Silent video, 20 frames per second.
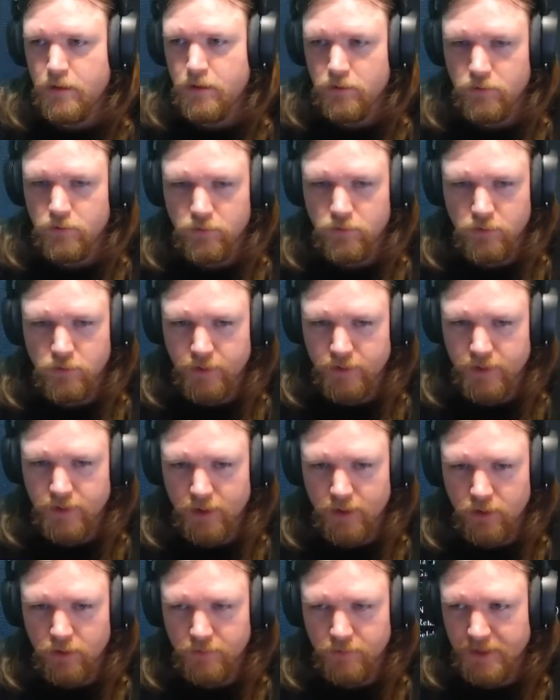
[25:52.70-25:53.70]
Right, that
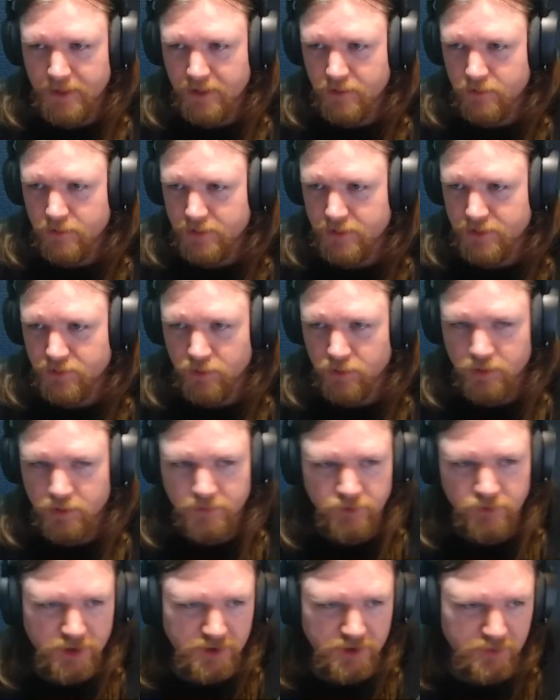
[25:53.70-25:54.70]
army is the one I'm
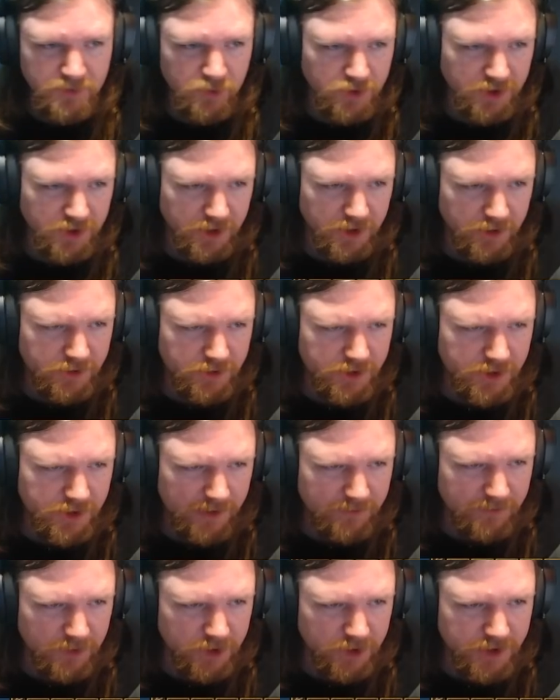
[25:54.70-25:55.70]
transporting. You still
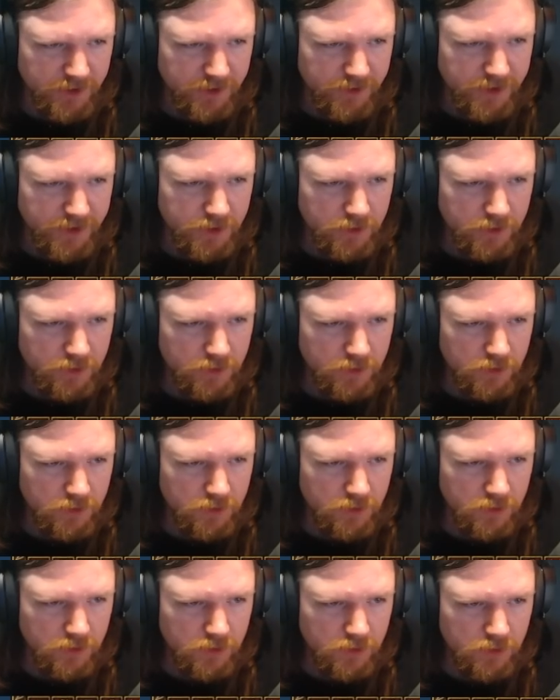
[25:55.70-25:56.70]
have mercenaries?
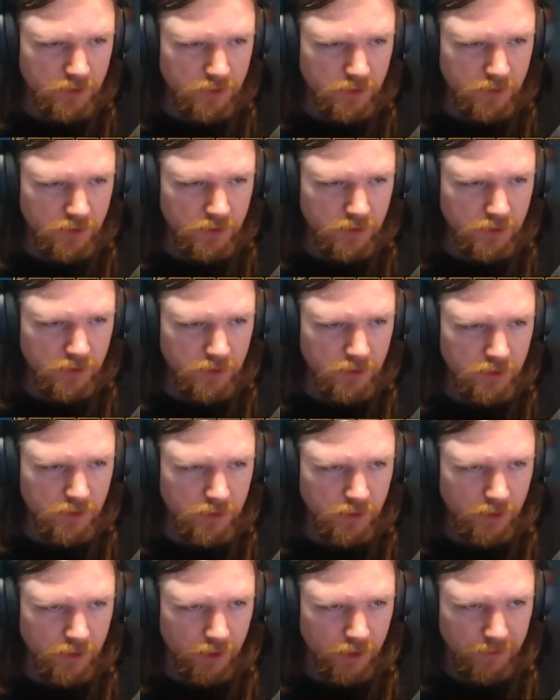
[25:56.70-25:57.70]
No.